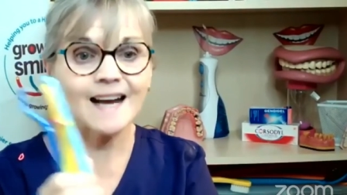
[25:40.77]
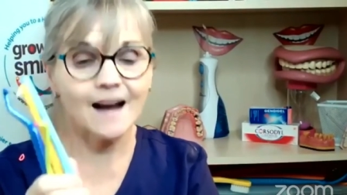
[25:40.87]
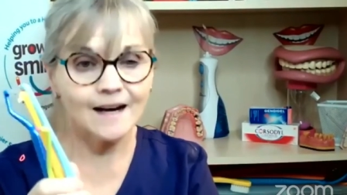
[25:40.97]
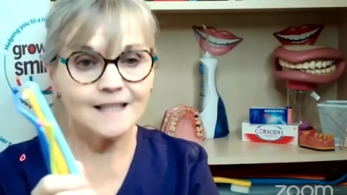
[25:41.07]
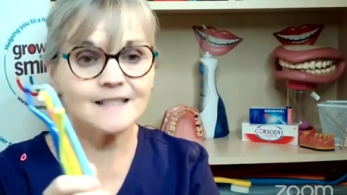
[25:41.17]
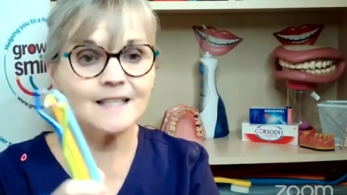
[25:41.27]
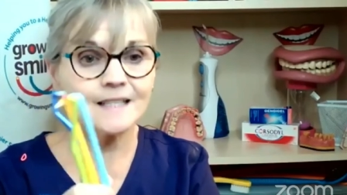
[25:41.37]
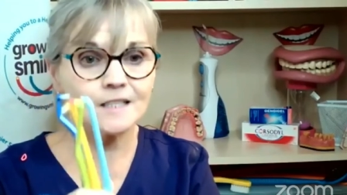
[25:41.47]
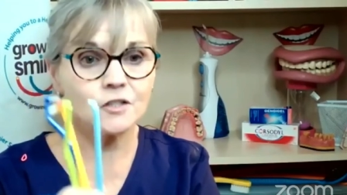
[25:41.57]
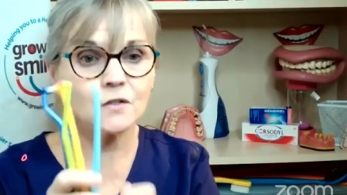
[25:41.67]
access
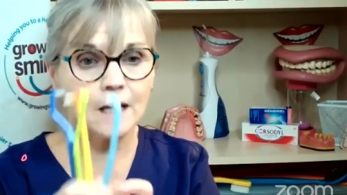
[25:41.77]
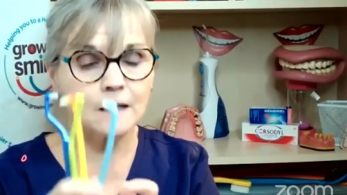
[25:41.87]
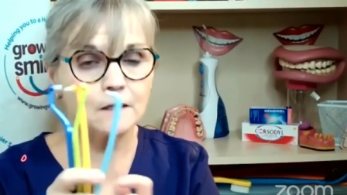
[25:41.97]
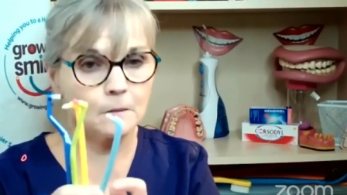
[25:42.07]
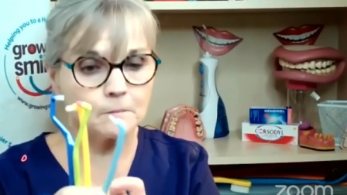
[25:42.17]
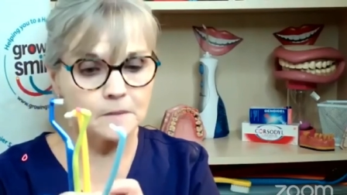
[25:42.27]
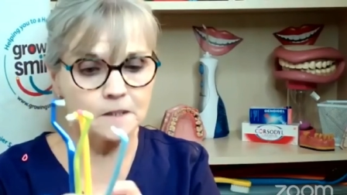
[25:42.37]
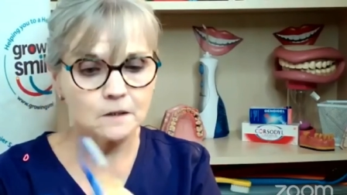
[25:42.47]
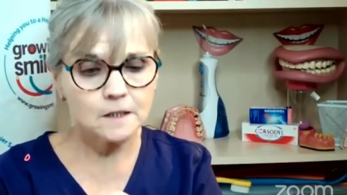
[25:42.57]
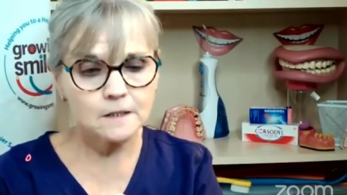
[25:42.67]
to that
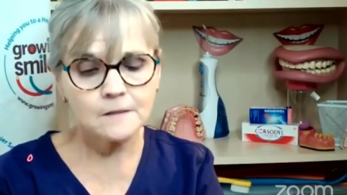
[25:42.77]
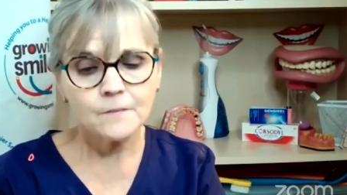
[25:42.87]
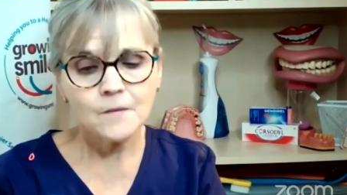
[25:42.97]
consultant.